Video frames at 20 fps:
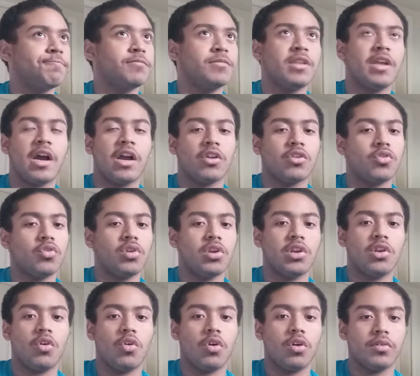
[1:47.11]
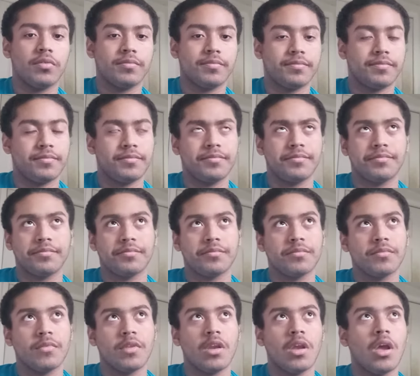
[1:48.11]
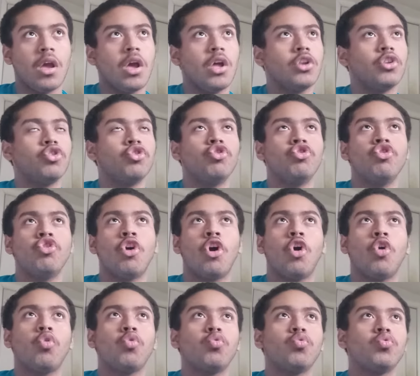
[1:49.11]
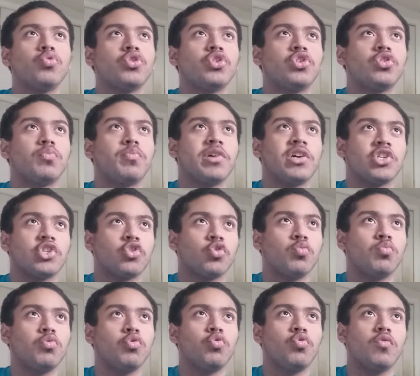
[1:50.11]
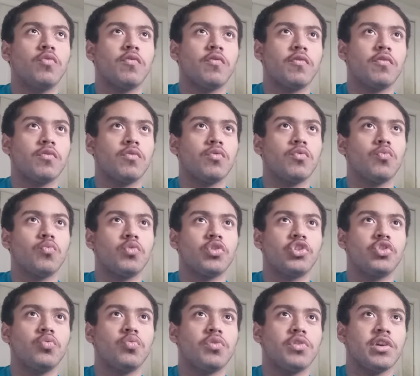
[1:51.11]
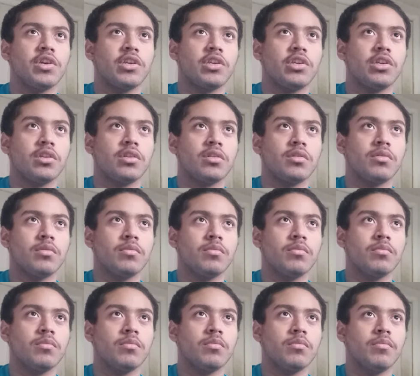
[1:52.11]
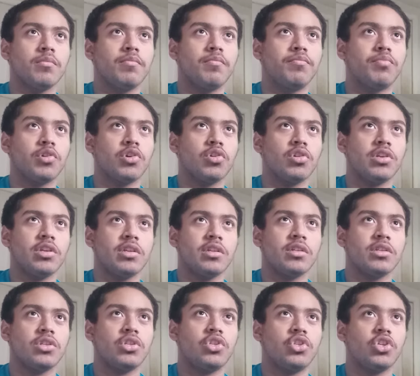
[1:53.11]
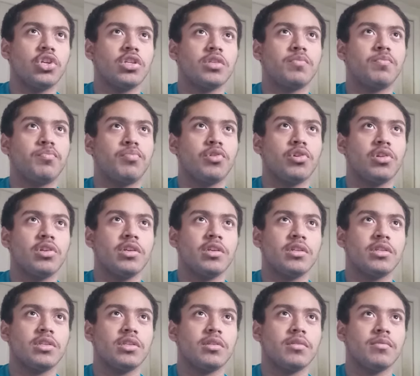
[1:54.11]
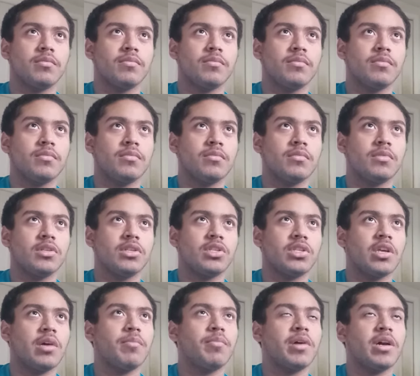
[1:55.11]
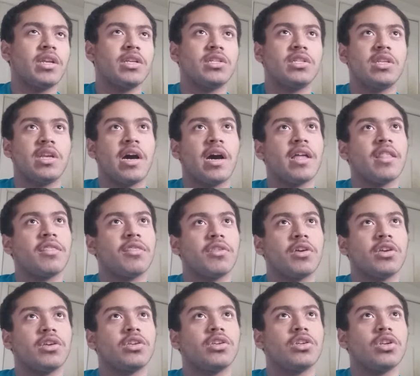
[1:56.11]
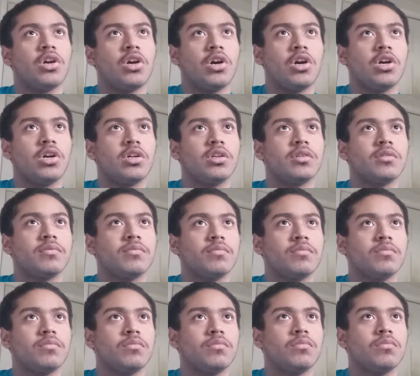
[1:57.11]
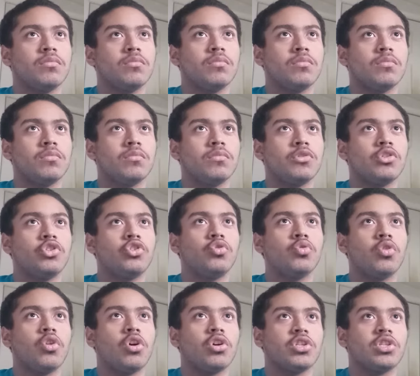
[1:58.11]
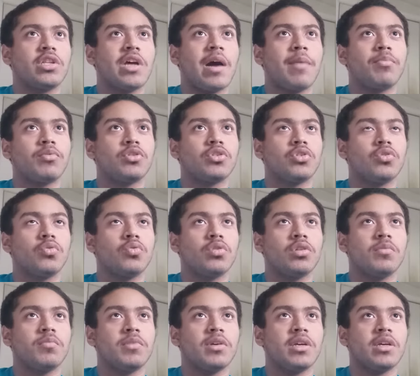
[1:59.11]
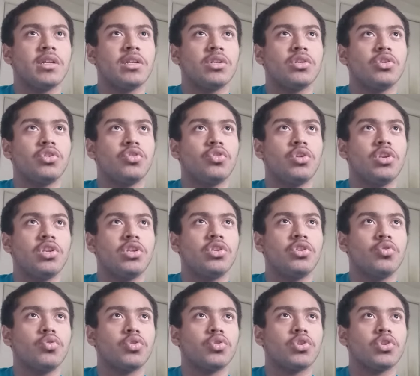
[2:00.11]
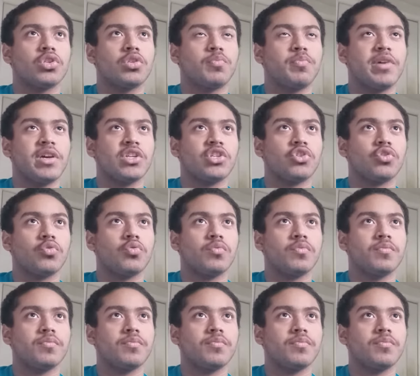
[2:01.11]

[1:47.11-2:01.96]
Not good at all. No special move. What you thinking? Brilliant. Just brilliant. Somebody's not thinking, huh? You lost the opportunity, man. You didn't use a special.